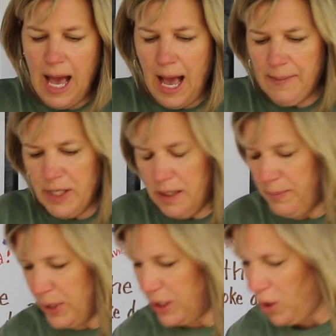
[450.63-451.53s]
I'm going to
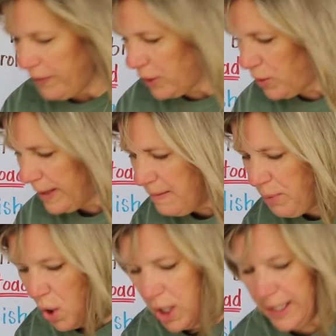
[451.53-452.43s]
put it on the green
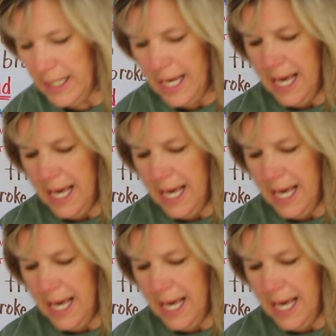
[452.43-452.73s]
part.